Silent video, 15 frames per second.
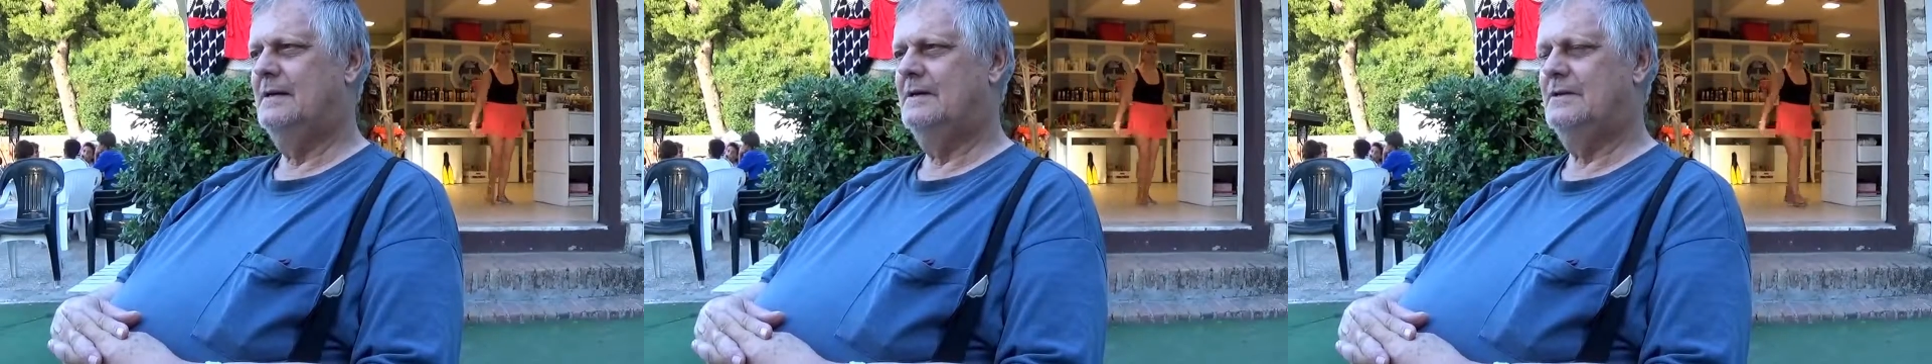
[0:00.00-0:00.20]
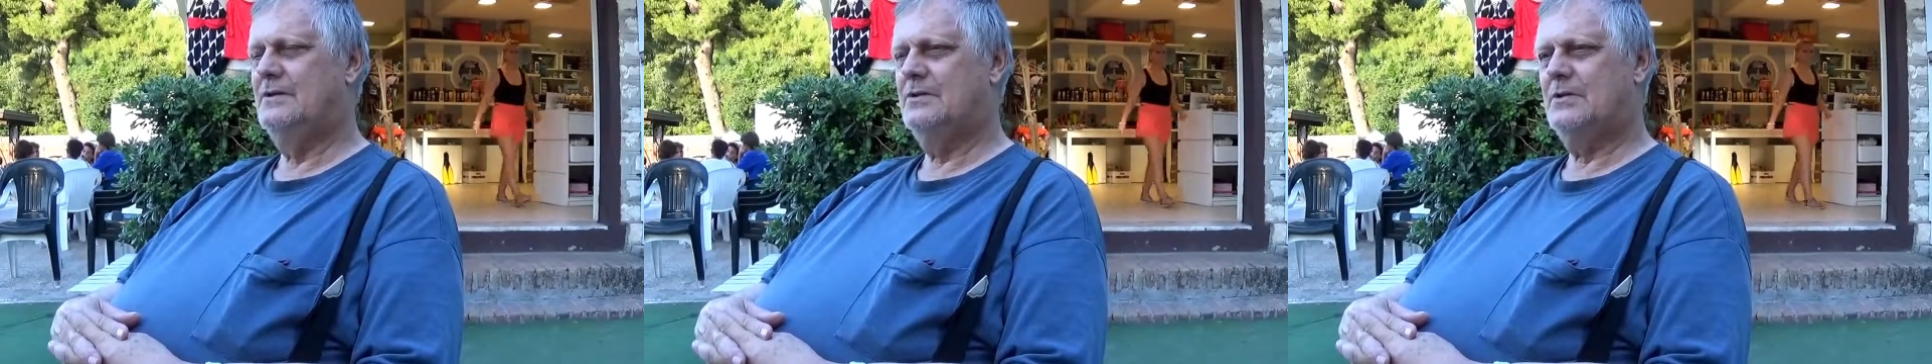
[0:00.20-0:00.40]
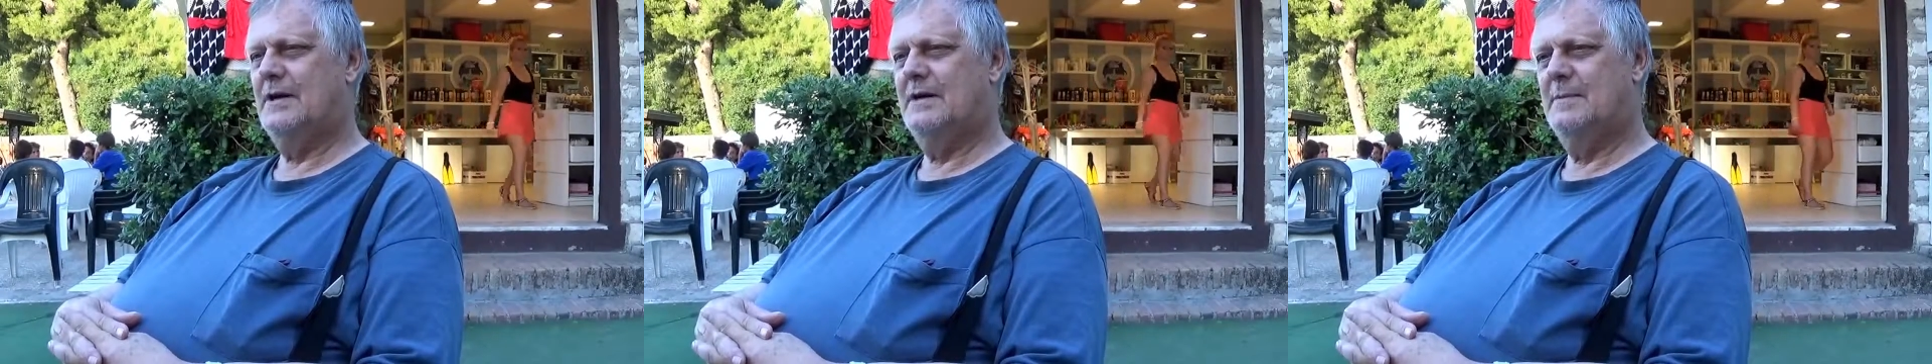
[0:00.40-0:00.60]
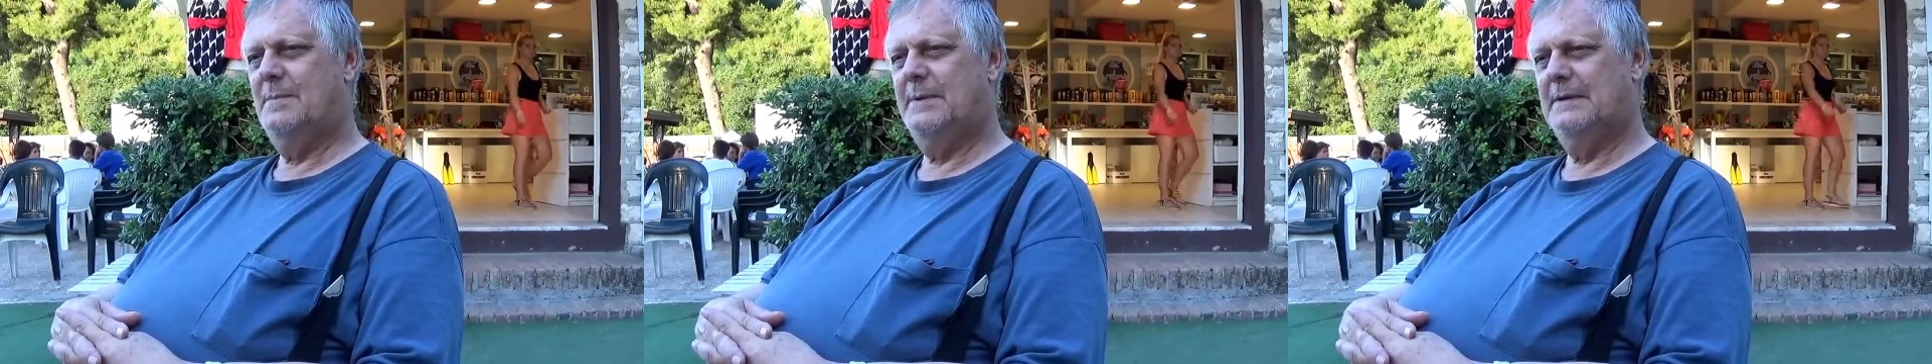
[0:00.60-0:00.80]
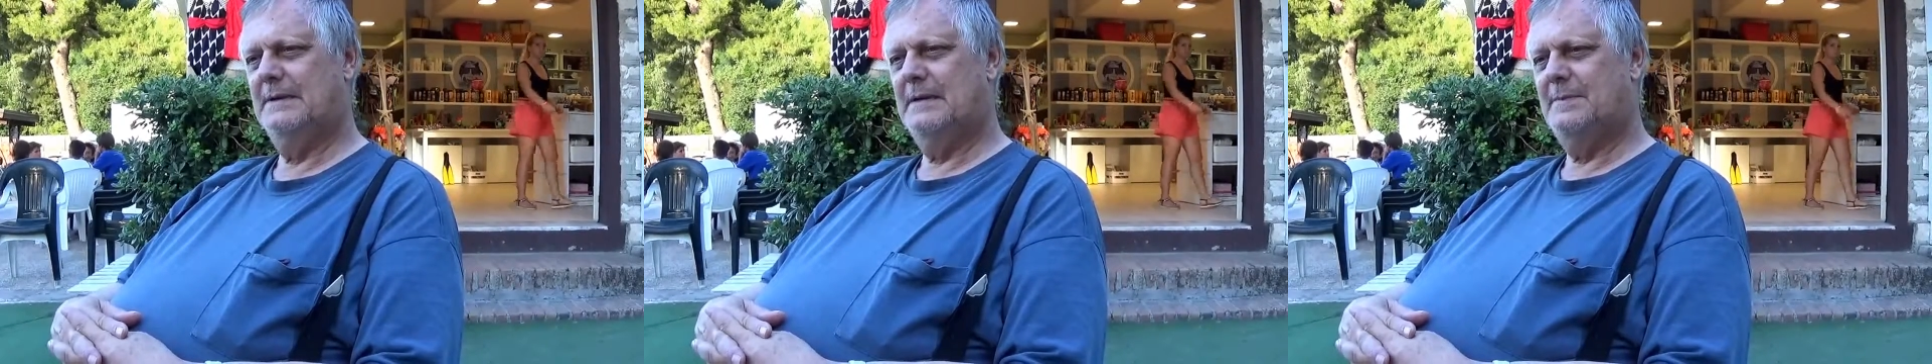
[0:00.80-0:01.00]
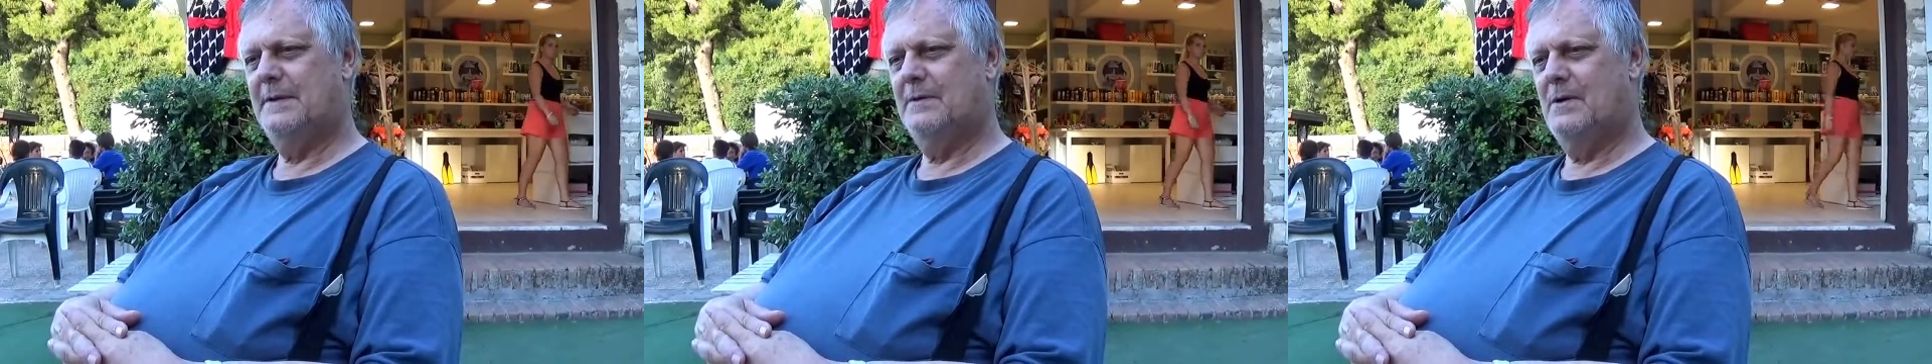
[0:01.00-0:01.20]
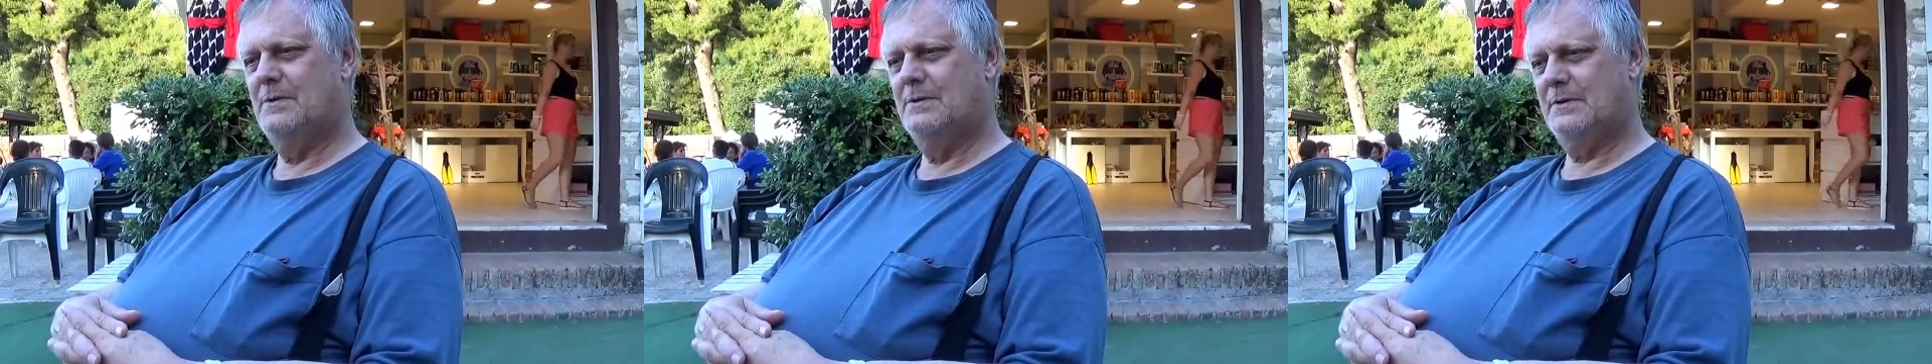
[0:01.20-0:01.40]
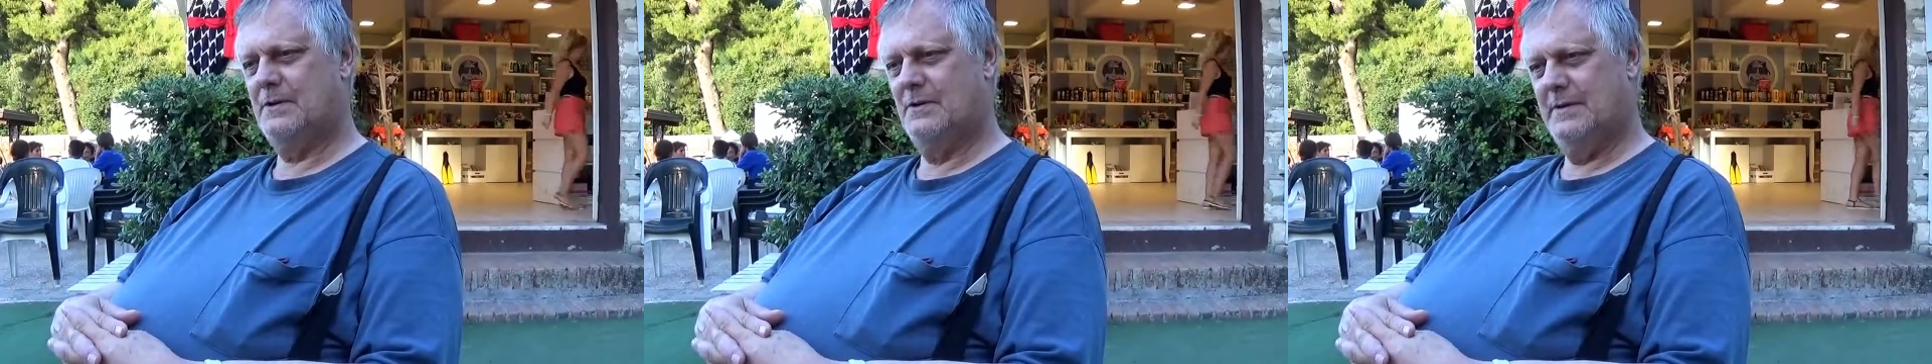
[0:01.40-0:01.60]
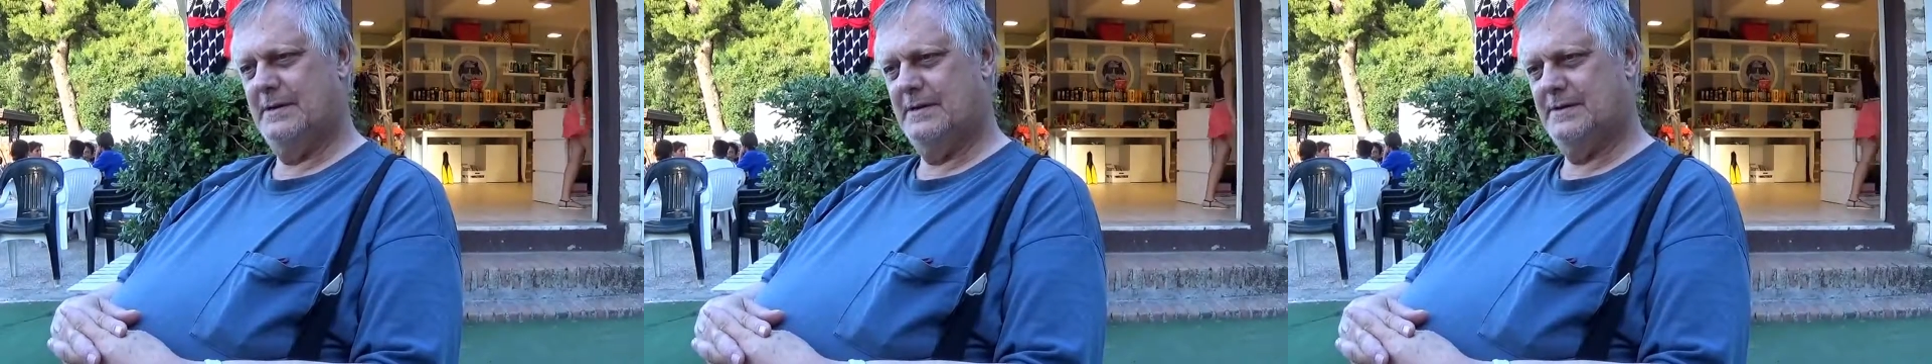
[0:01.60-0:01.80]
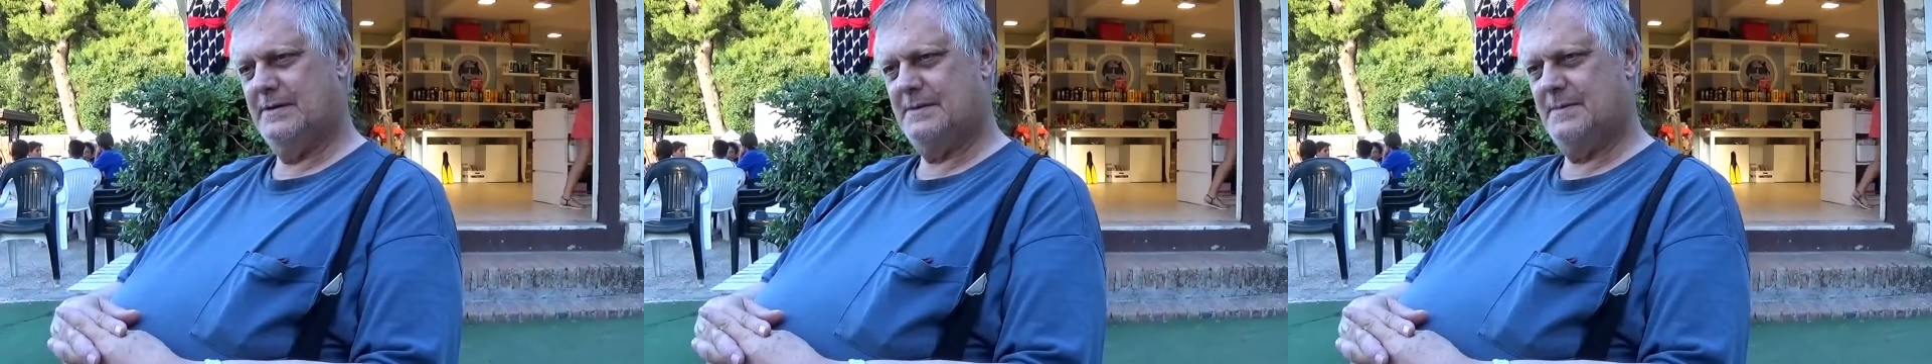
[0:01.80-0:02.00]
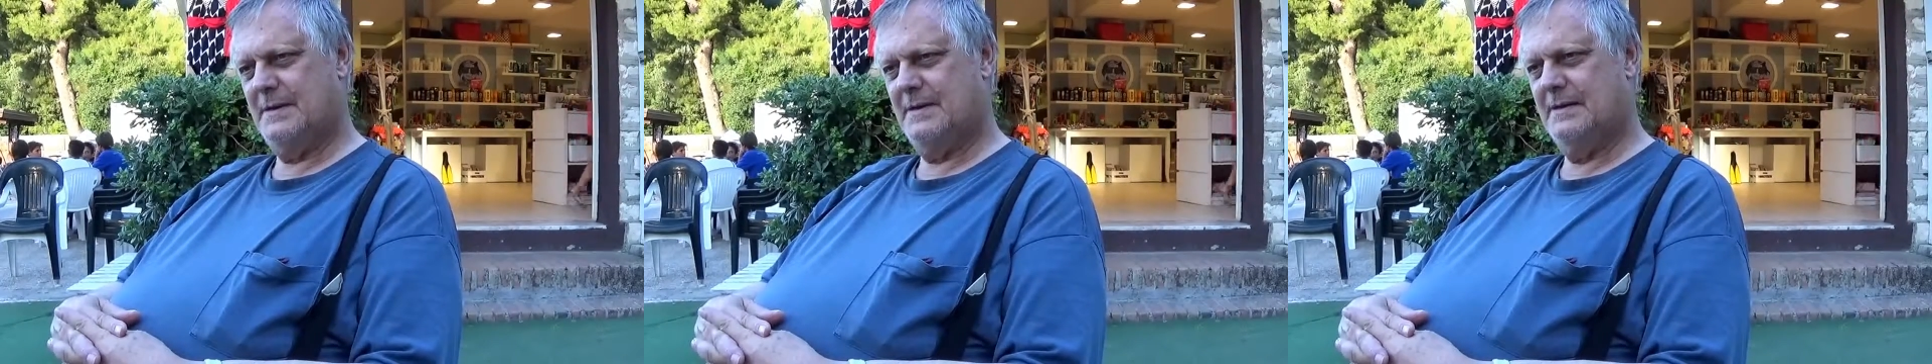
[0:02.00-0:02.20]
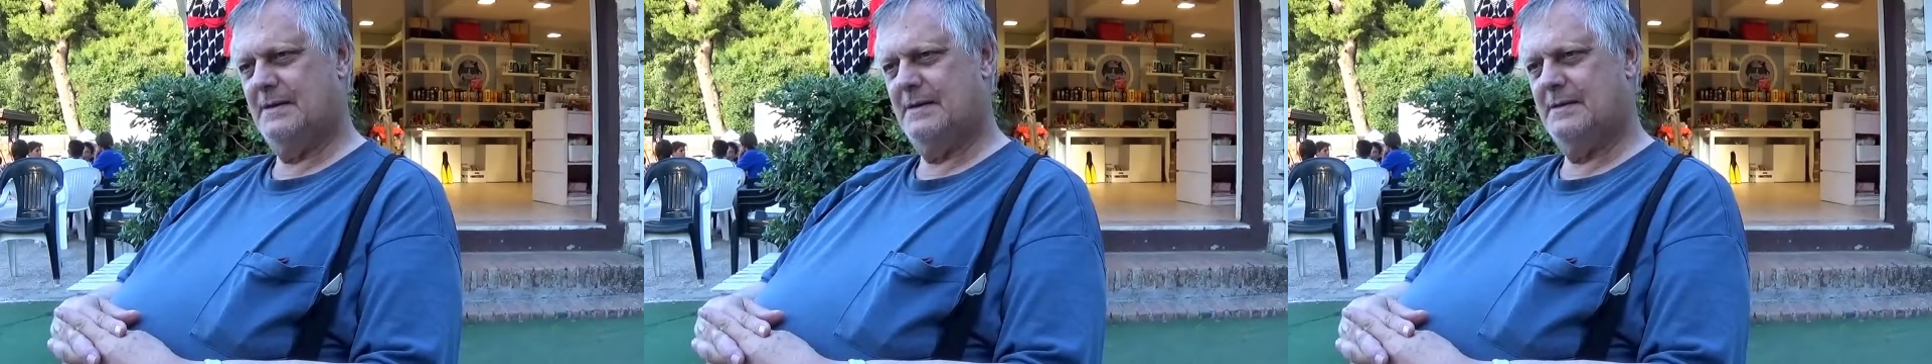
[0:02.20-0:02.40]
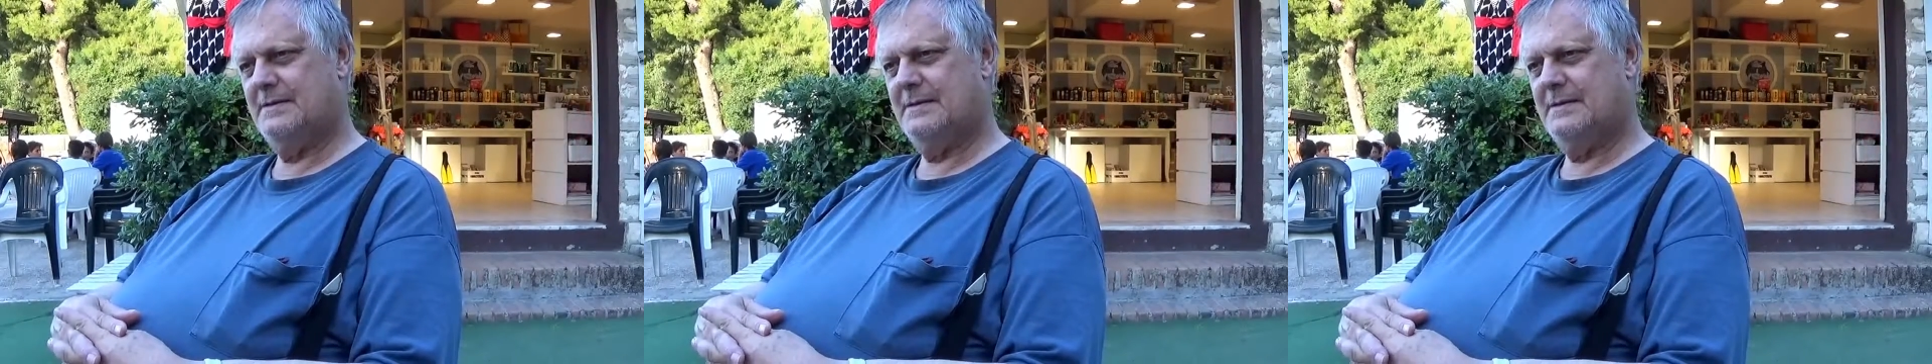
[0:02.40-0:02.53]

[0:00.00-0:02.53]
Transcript: to try to build up their own careers by